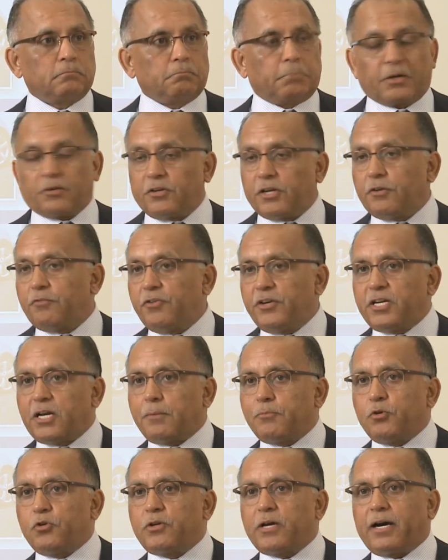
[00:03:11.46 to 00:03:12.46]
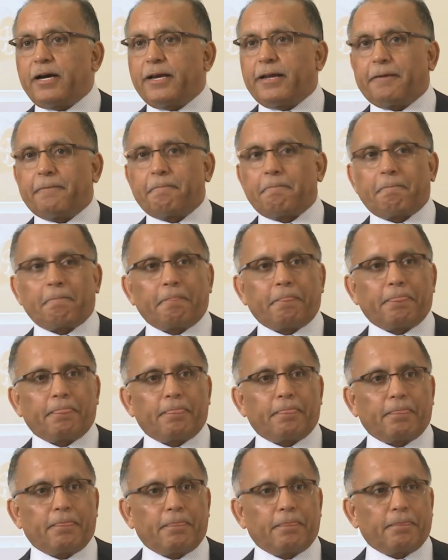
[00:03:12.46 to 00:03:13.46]
But did VW die?
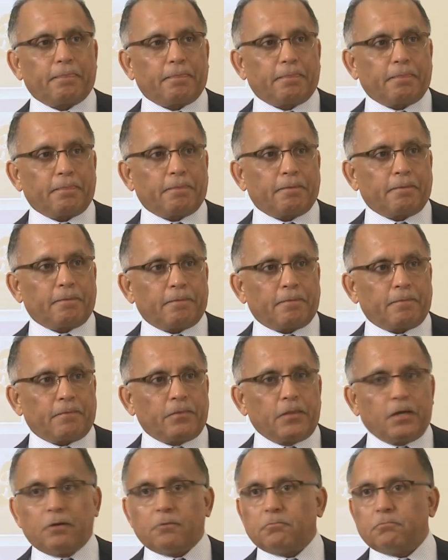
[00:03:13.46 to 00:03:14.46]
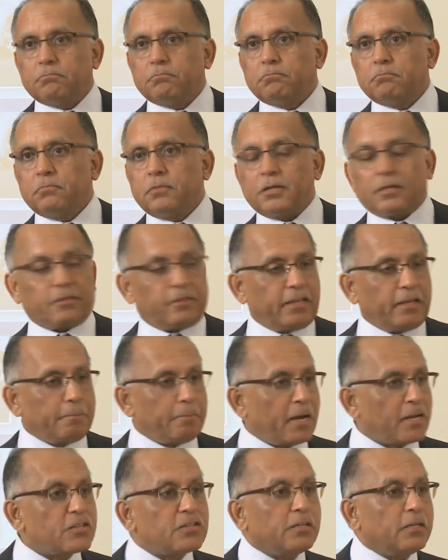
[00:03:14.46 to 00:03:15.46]
No. The
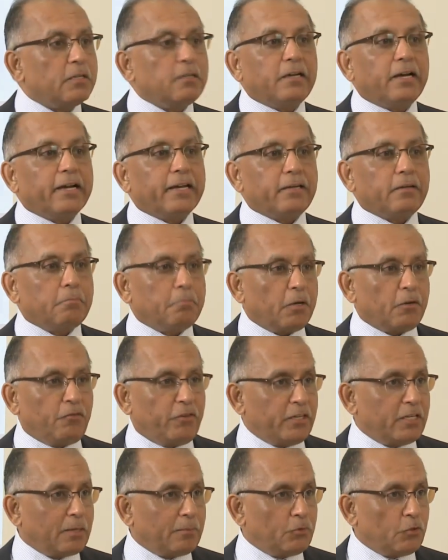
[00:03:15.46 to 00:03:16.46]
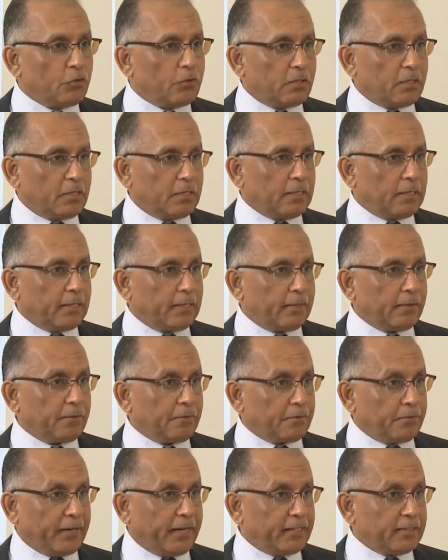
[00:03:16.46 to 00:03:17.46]
Ambassador died, but VW didn't die,
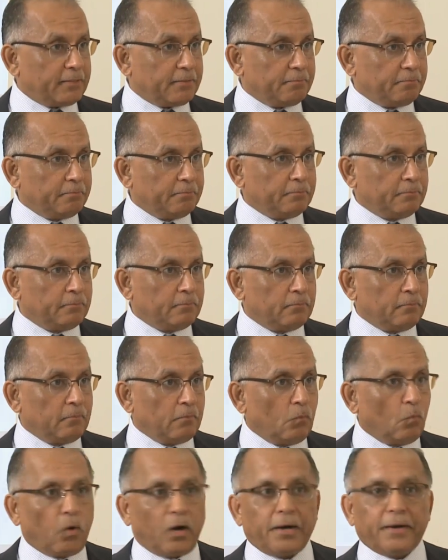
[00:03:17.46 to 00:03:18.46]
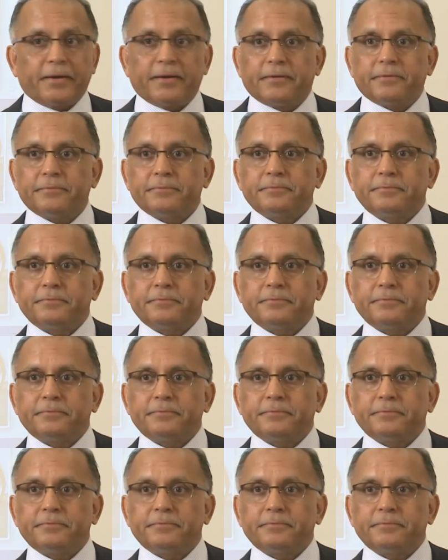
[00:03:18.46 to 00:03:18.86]
correct? Why?